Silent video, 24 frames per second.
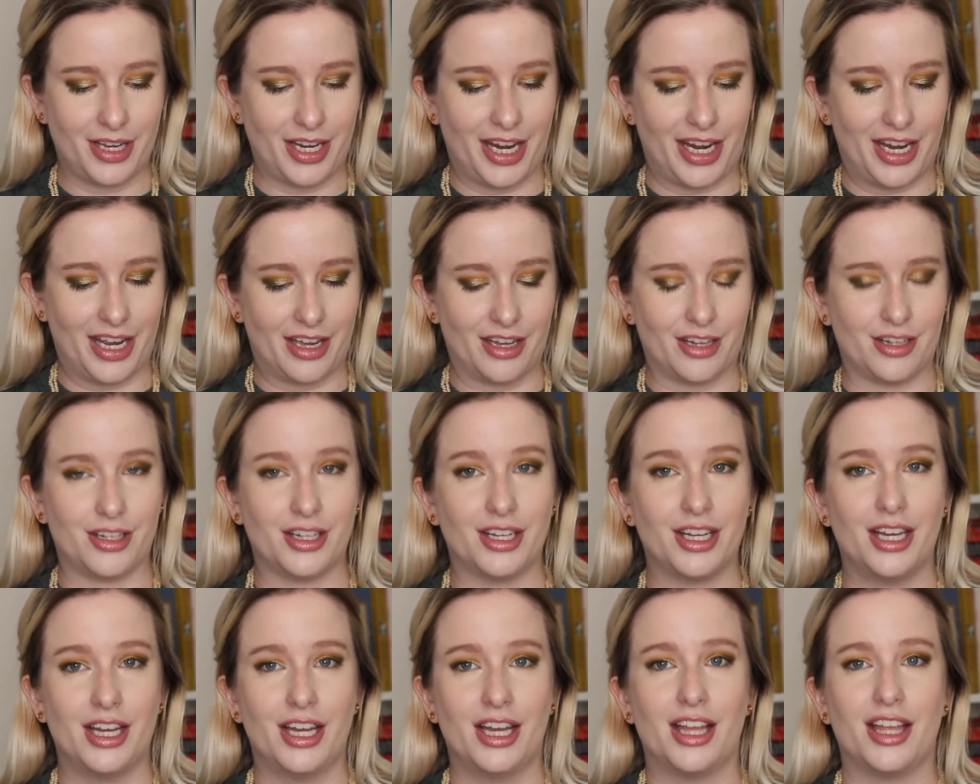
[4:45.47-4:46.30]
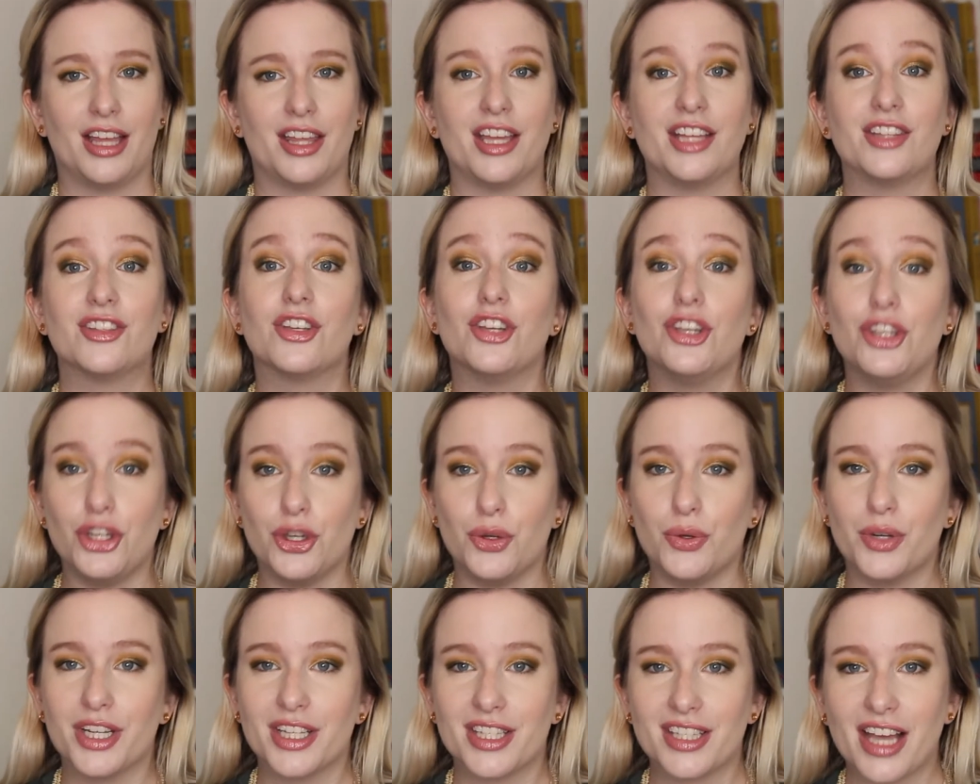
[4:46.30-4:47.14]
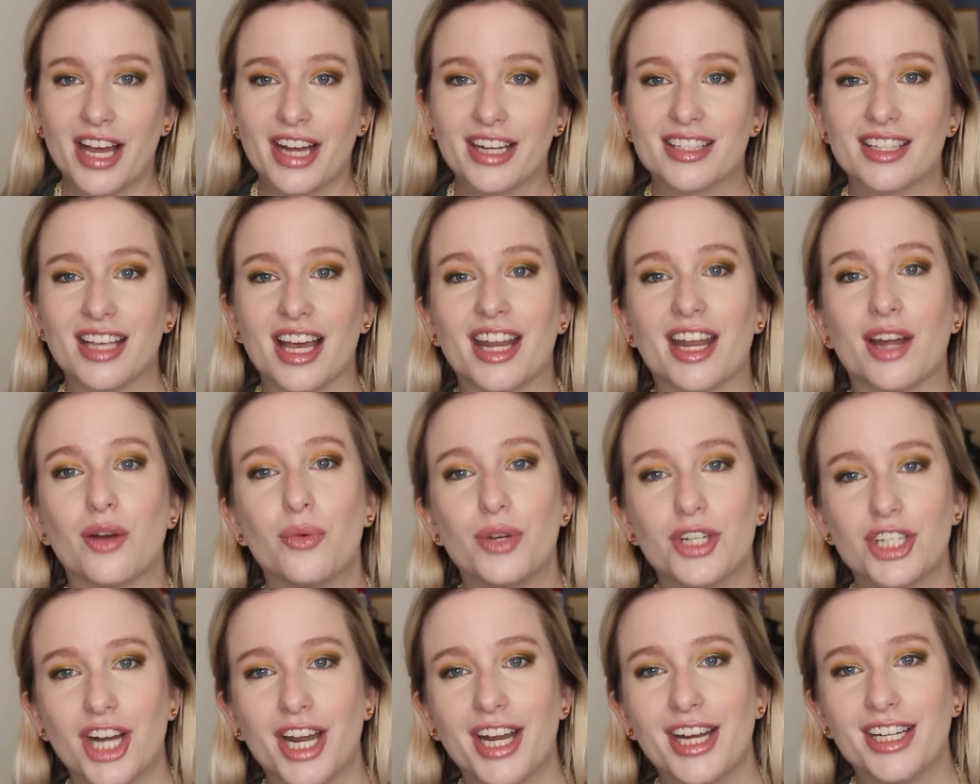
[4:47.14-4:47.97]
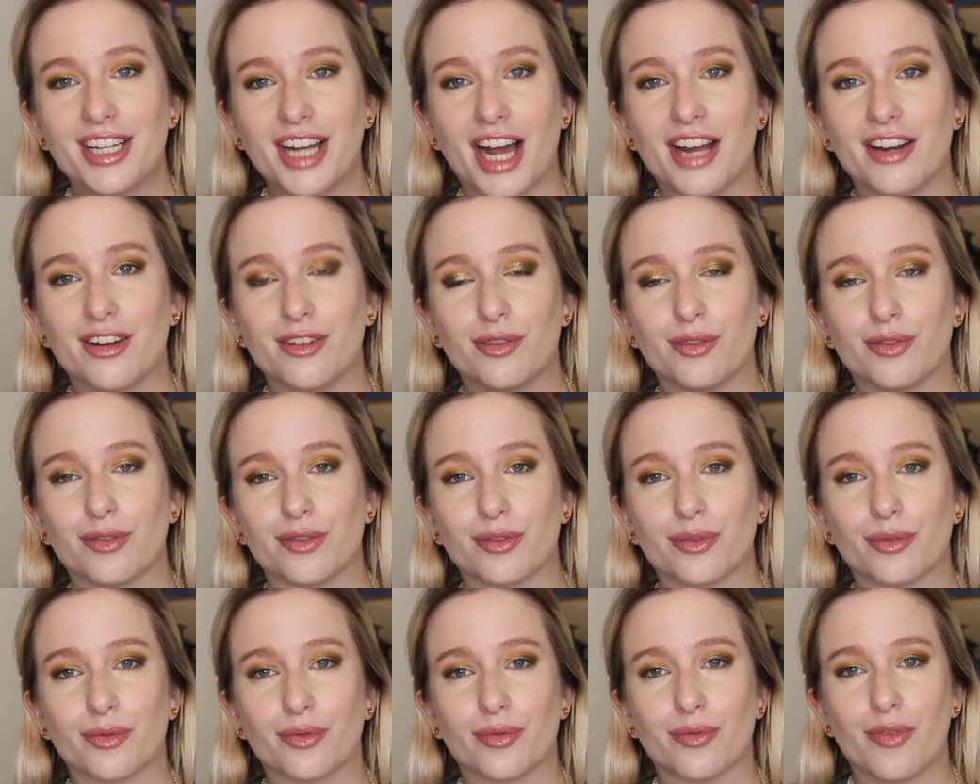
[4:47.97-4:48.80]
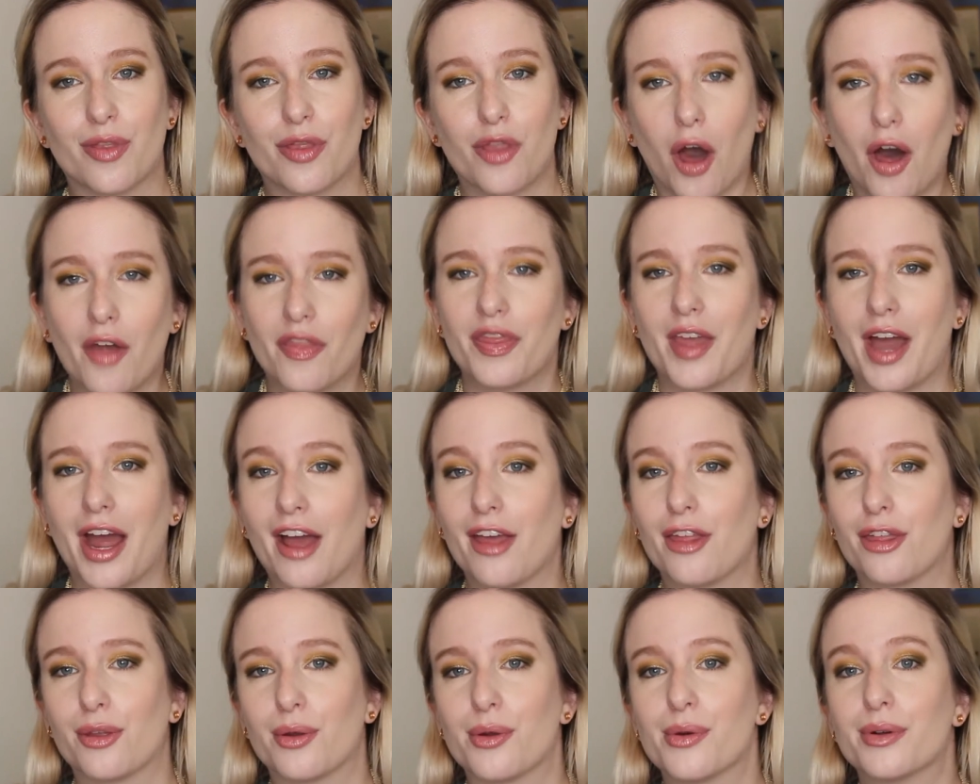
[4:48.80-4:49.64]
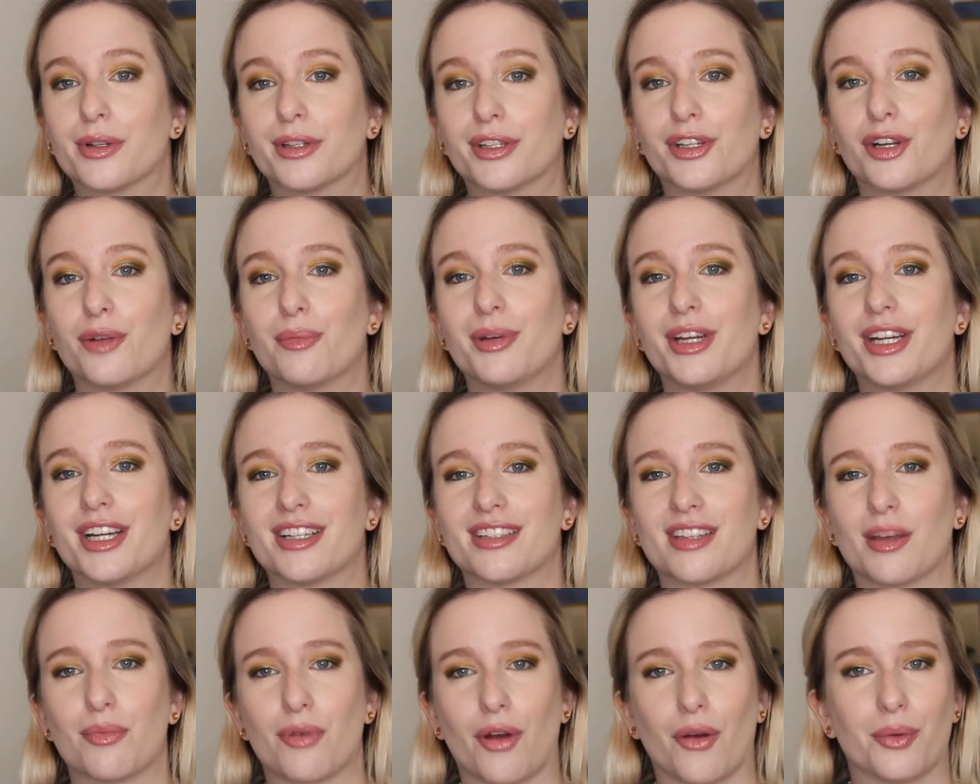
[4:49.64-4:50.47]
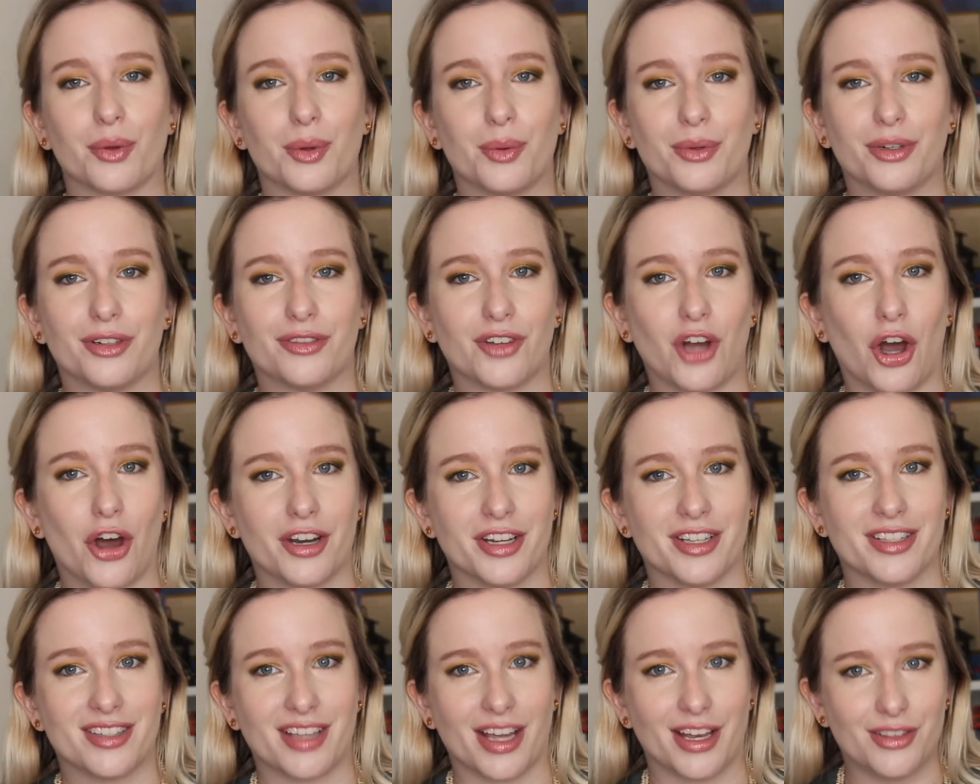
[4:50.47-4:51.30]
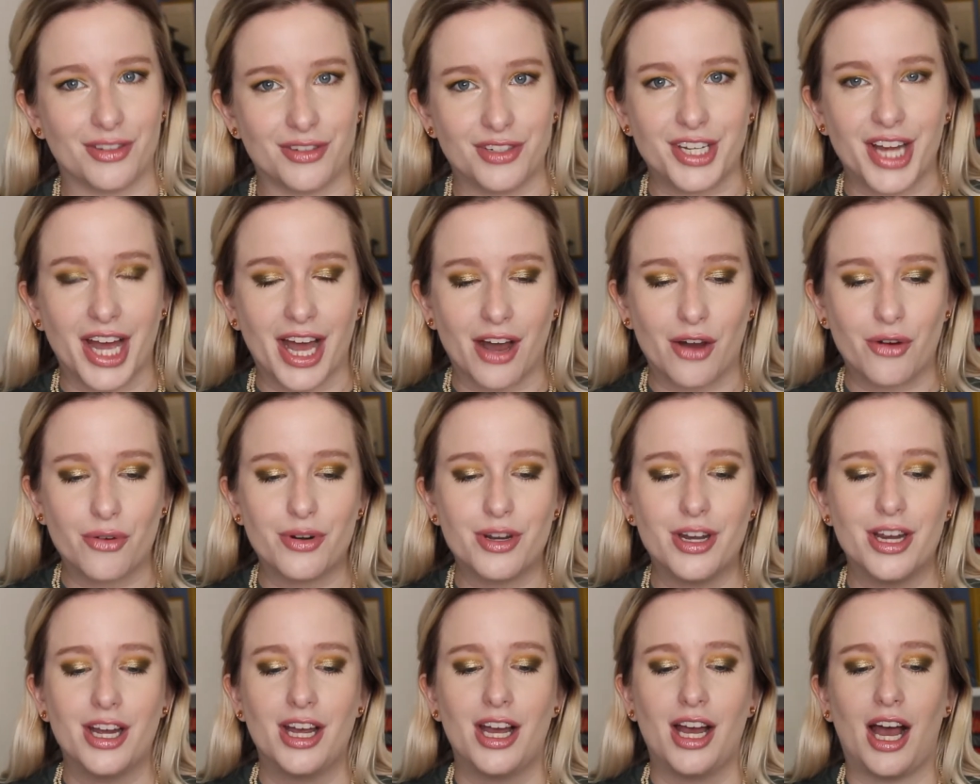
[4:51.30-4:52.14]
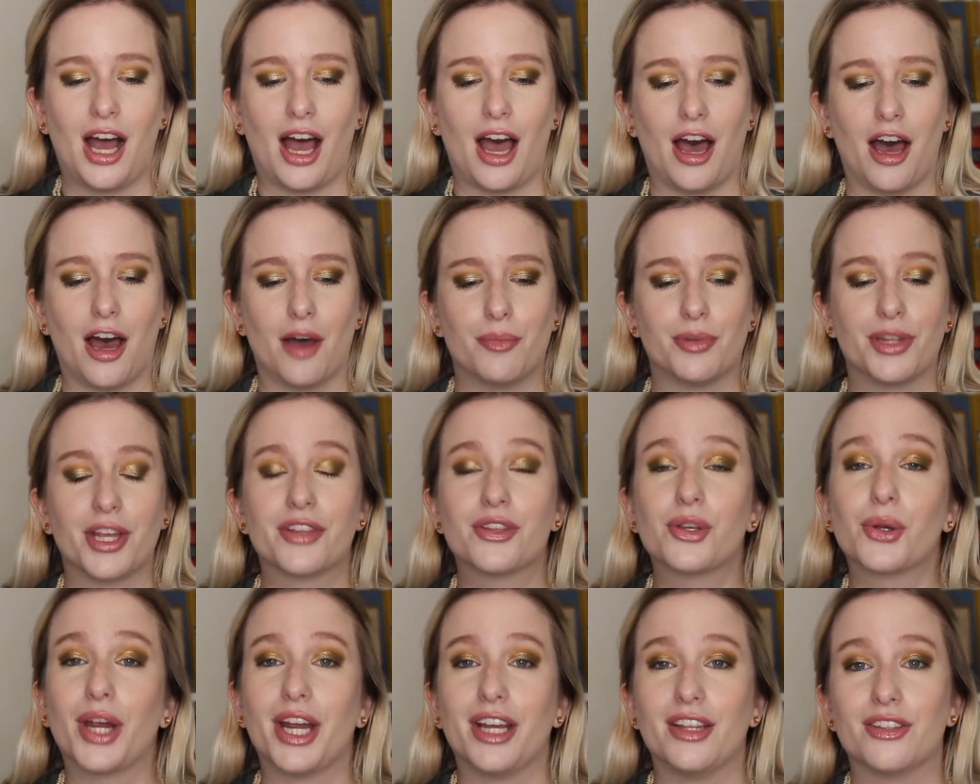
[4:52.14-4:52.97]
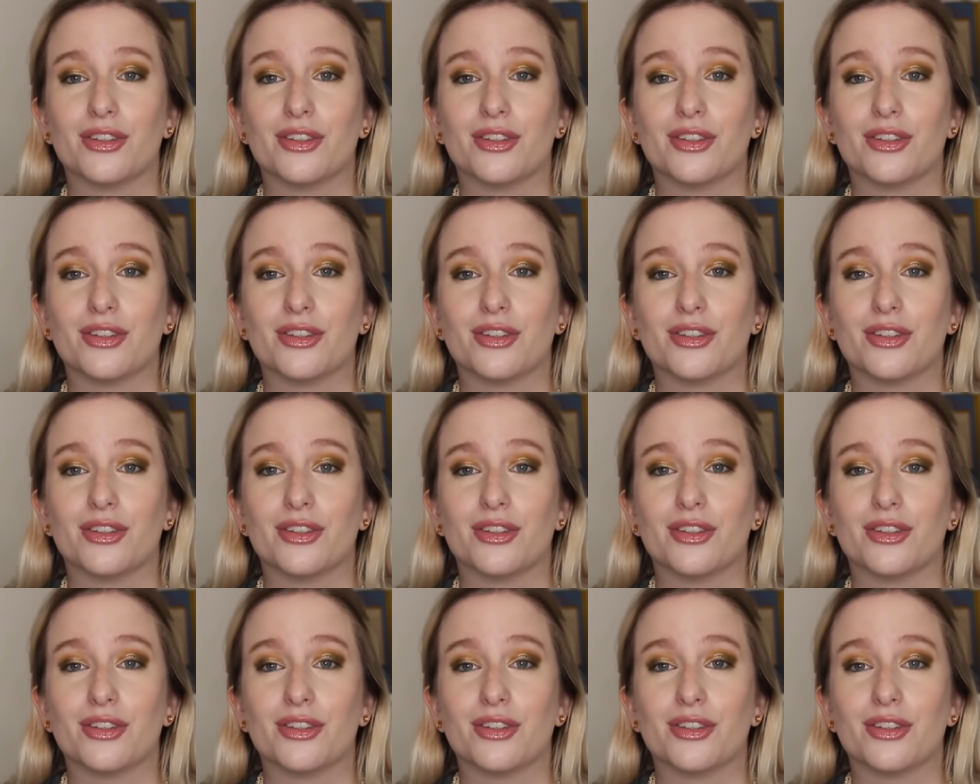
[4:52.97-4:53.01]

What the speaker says: and it's a unisex, and I wish I had kind of thought that through a little bit because I probably would have gone a size down, but that's okay.